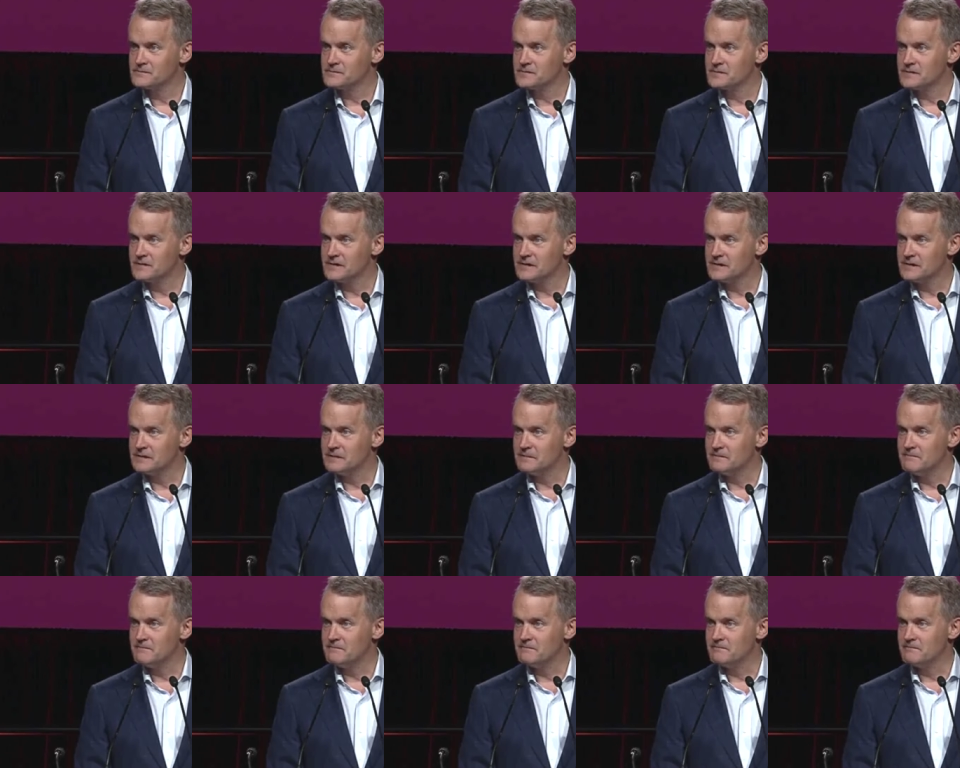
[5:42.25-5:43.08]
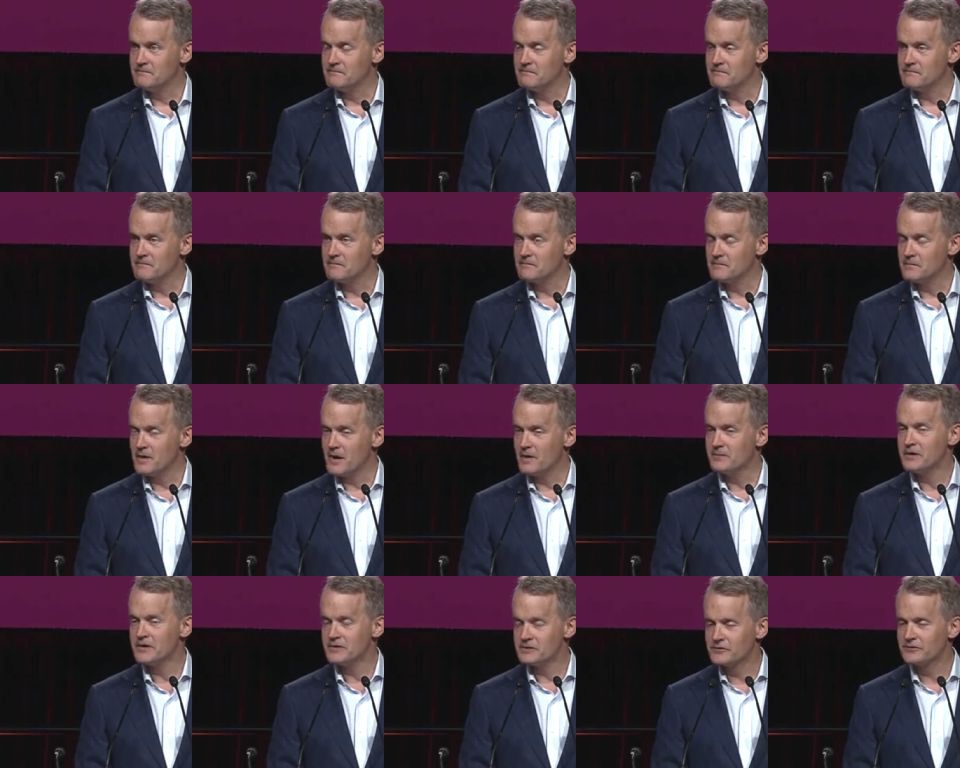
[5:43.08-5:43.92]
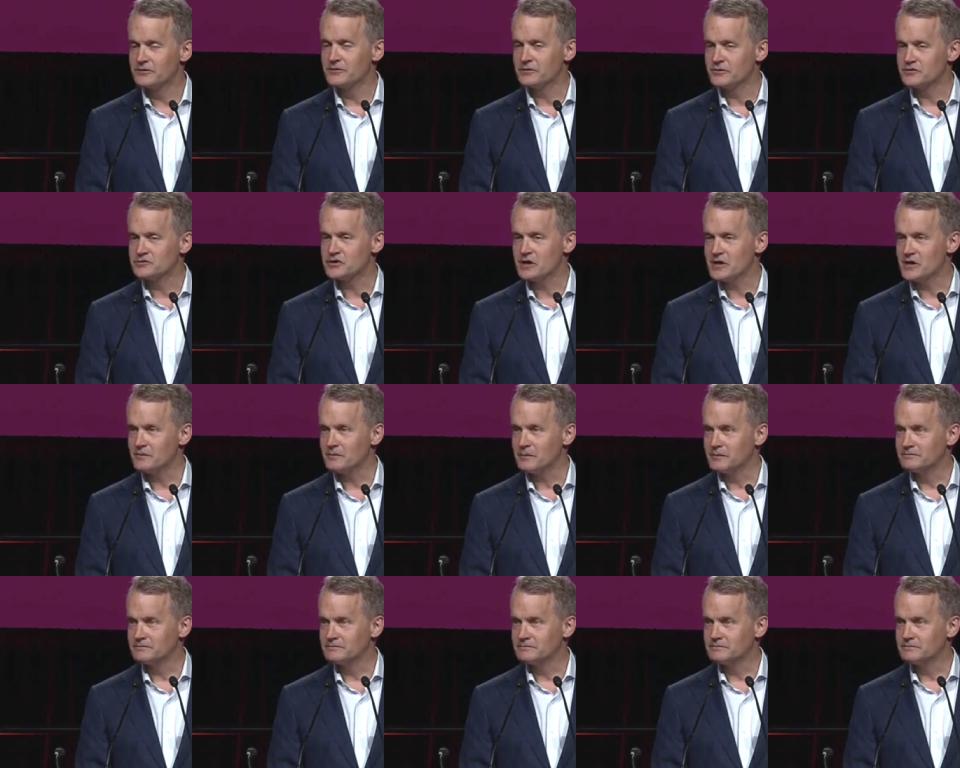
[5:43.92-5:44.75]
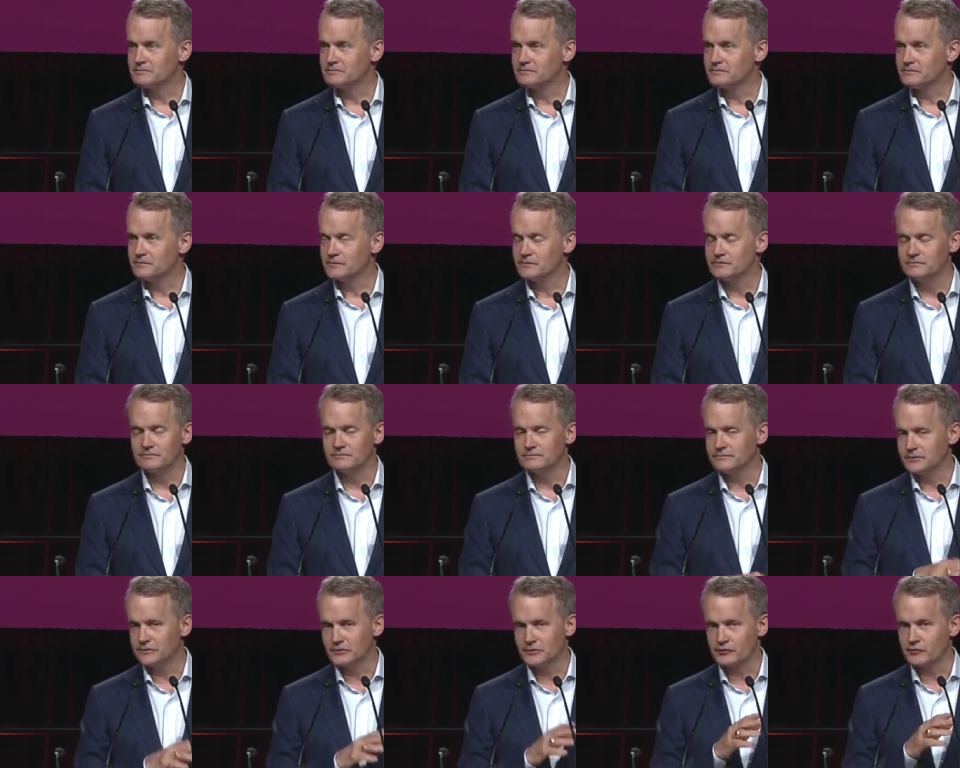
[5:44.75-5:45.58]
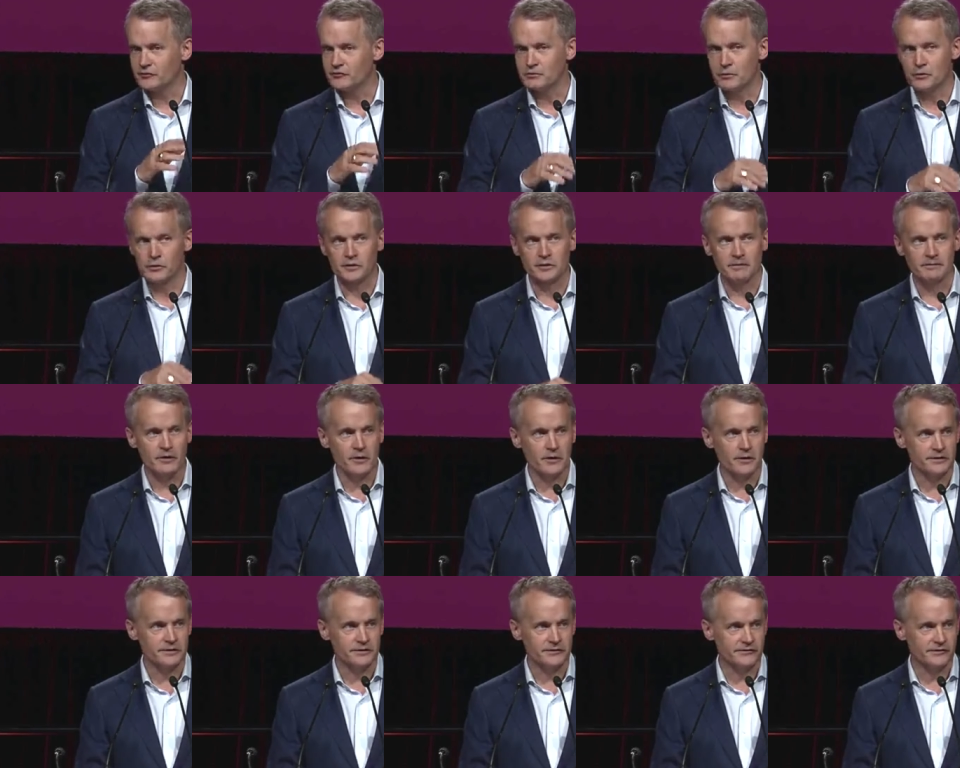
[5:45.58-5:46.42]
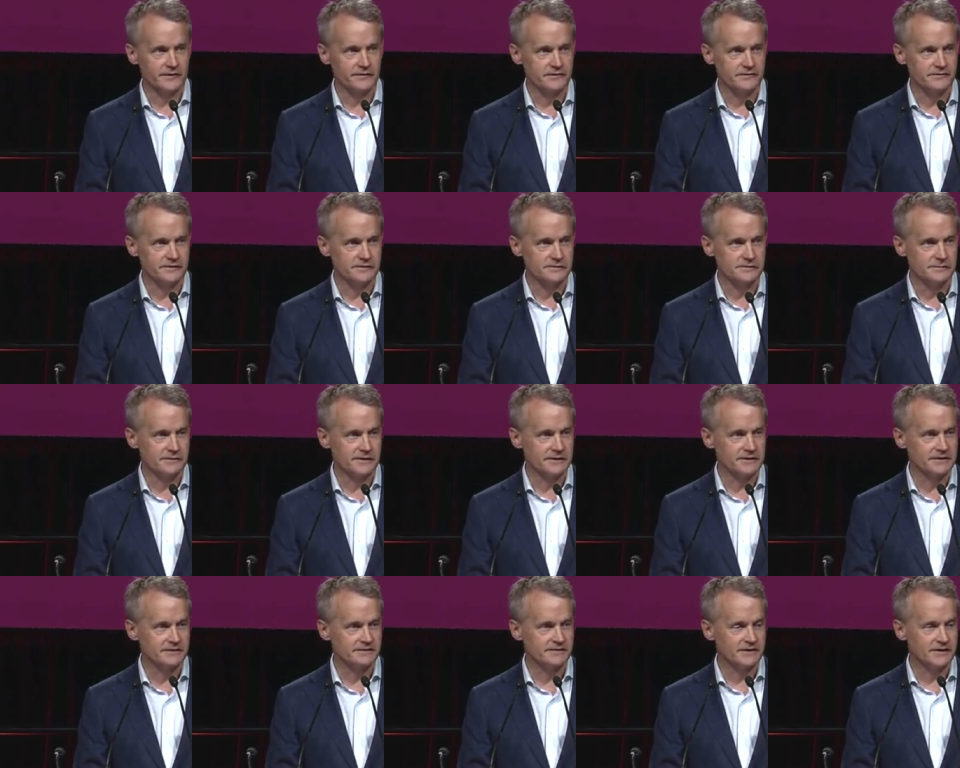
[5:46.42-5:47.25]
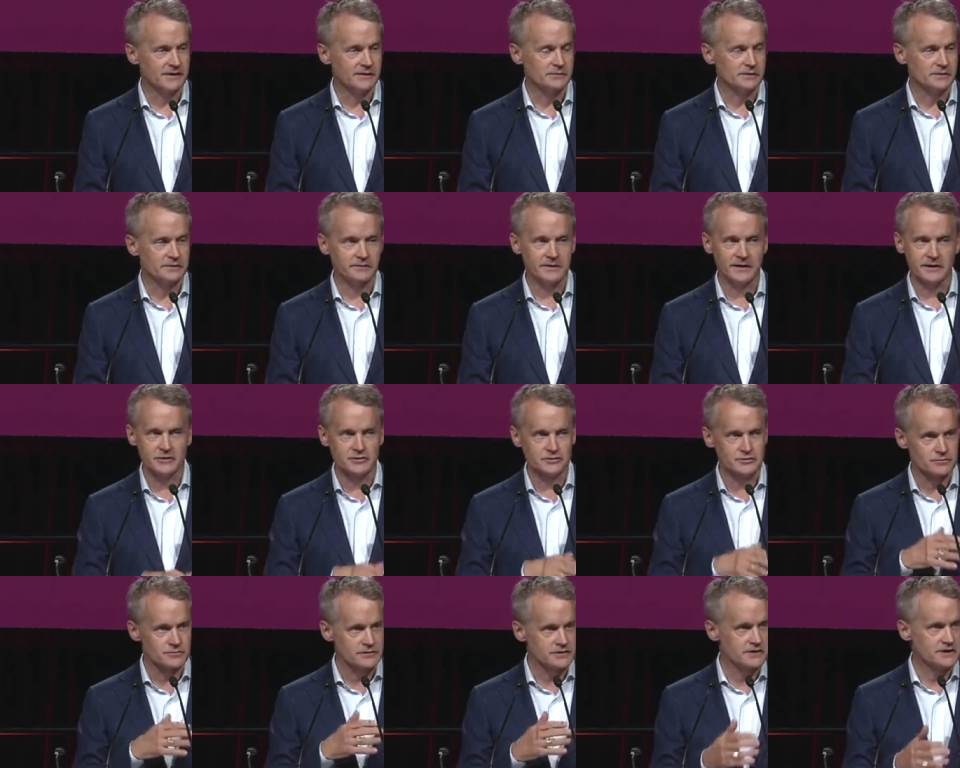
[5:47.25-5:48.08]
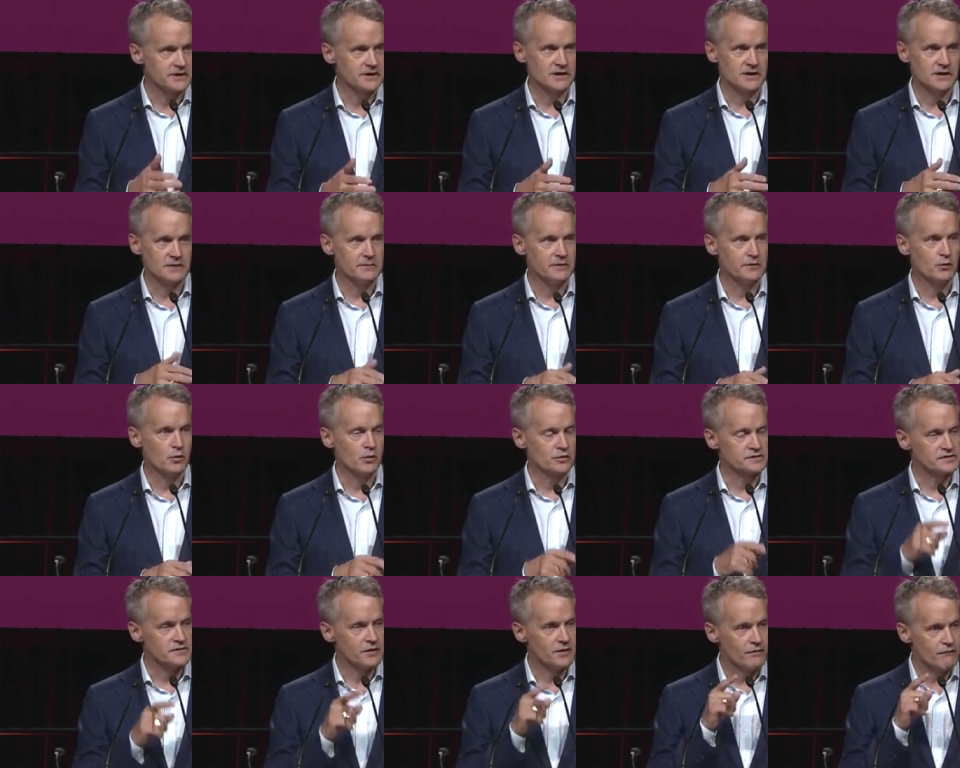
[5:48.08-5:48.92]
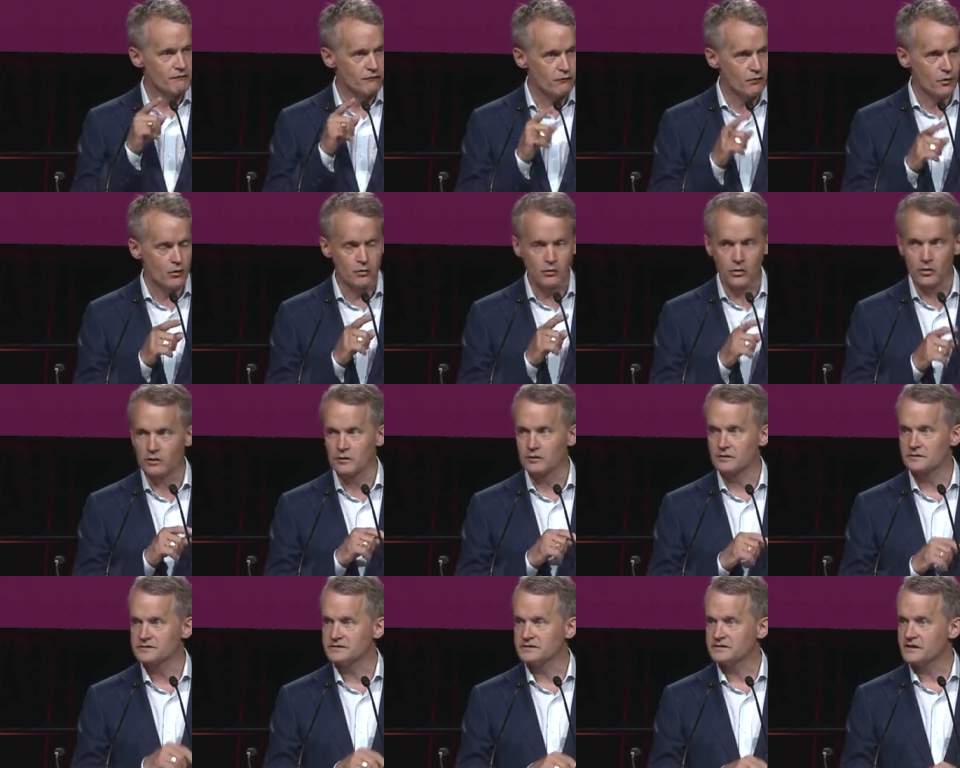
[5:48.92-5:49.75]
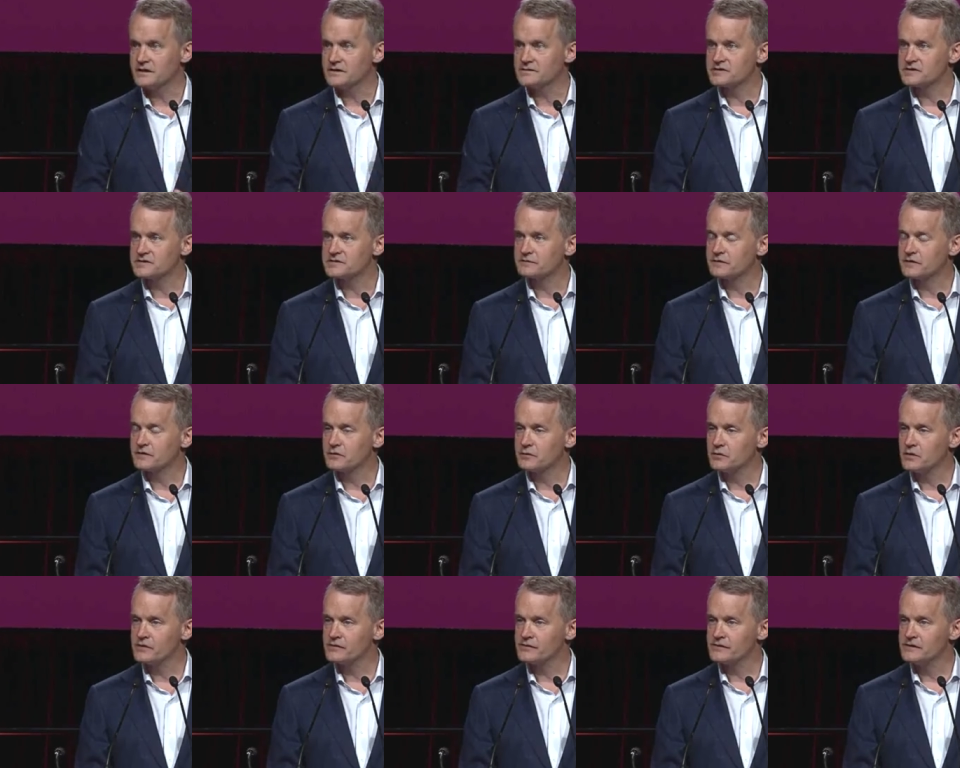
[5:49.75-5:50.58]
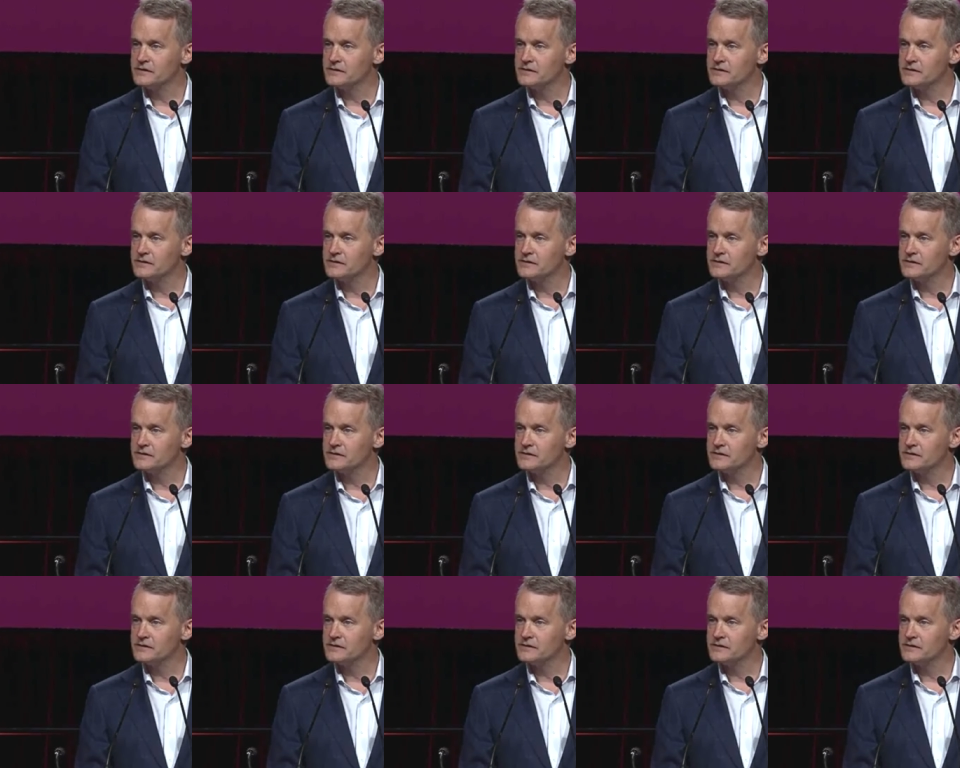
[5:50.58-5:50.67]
I'm here to do the job, from supporting parties at the deal-making table to making sure the economy works for workers and not just for the wealthy.